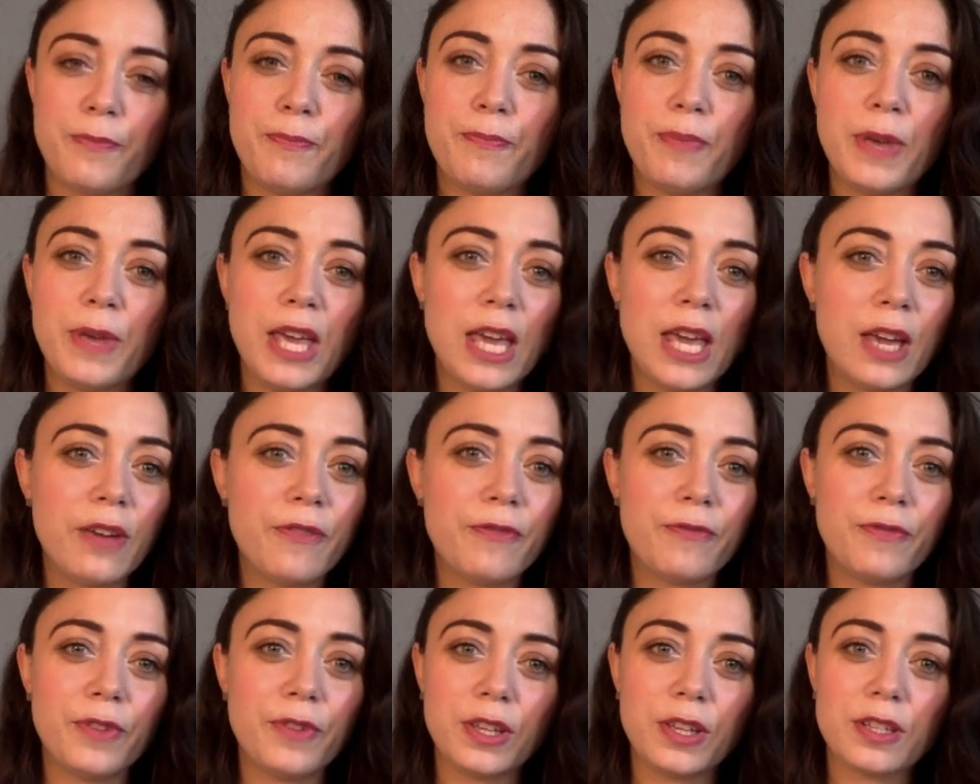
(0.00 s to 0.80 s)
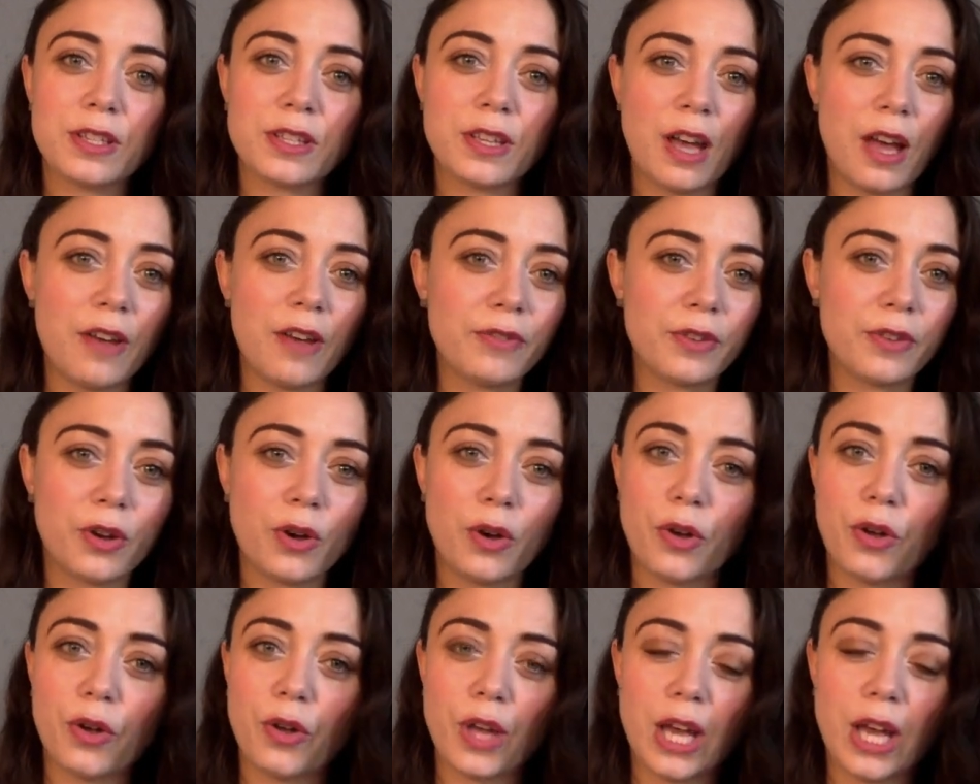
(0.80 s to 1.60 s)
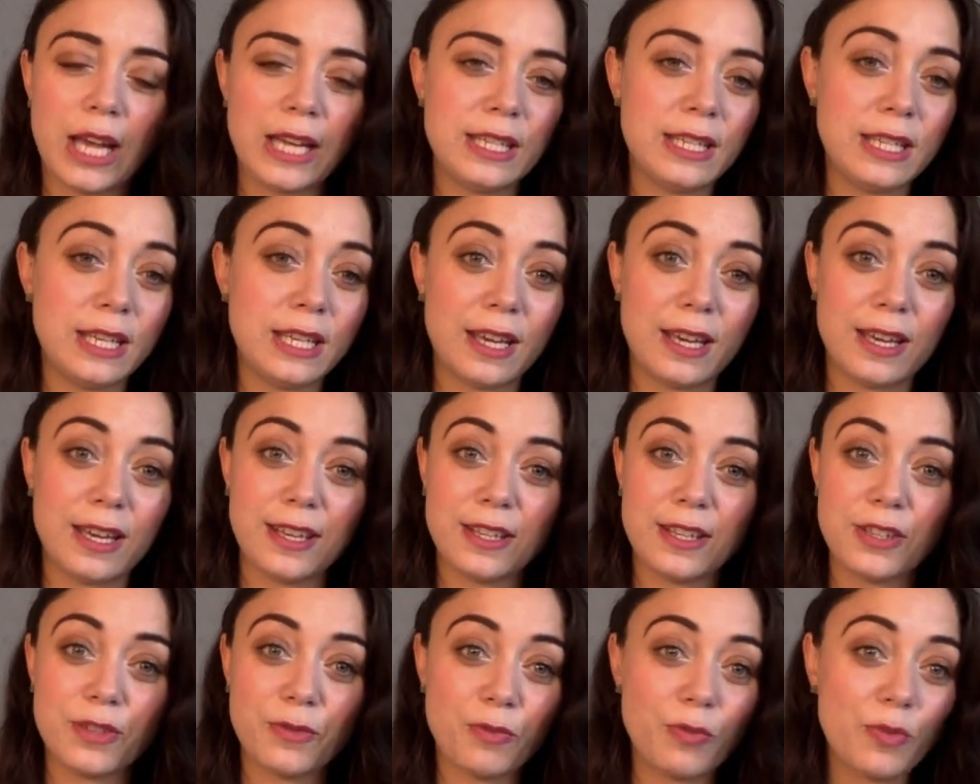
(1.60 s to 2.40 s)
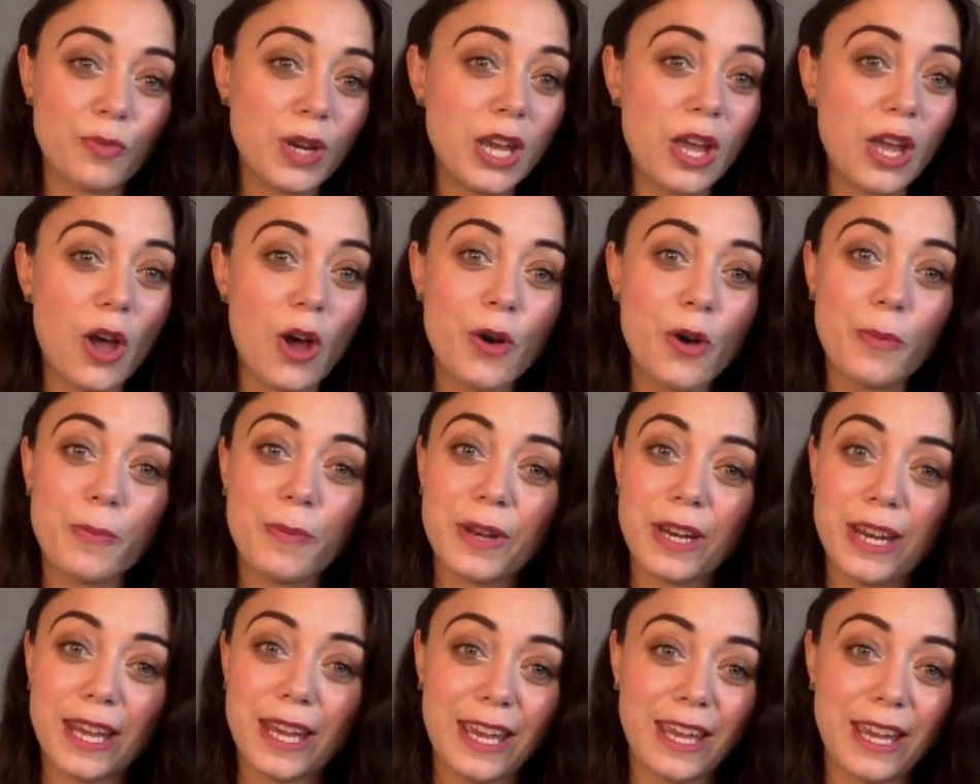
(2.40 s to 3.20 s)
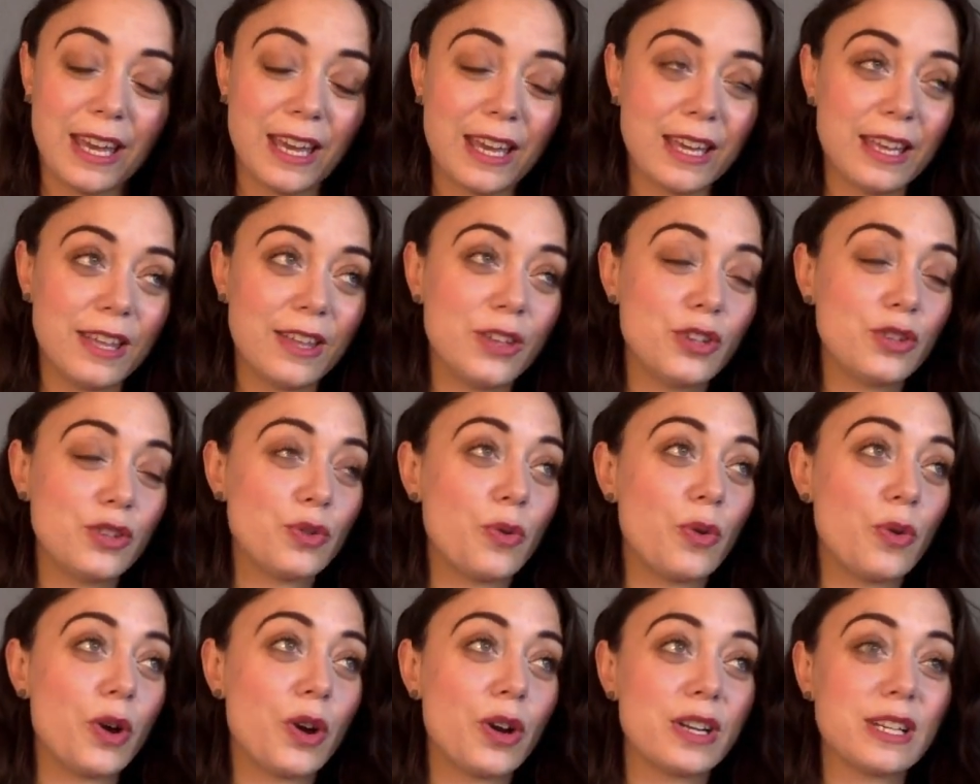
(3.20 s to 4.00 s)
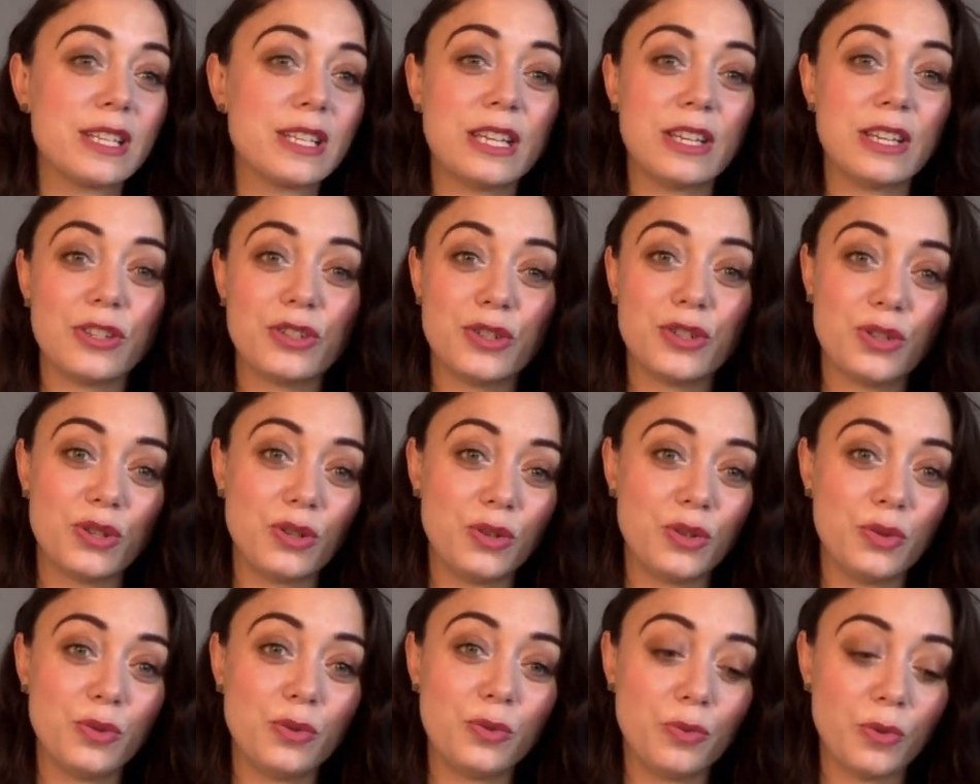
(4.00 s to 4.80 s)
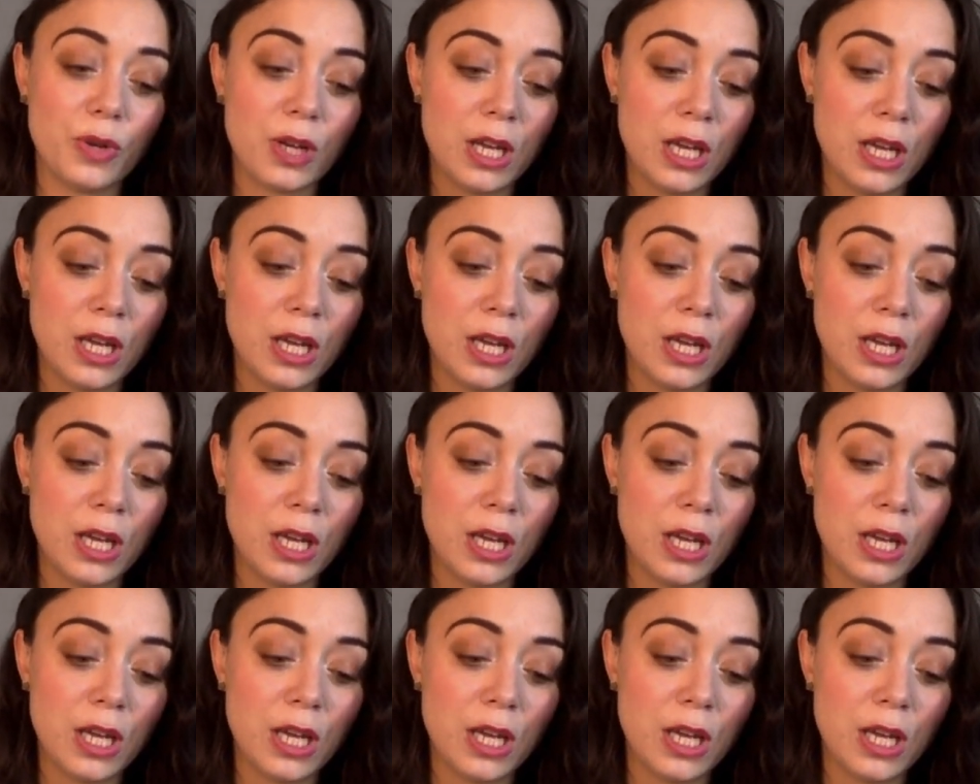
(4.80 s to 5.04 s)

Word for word: big philosophical ideas, reopening doors into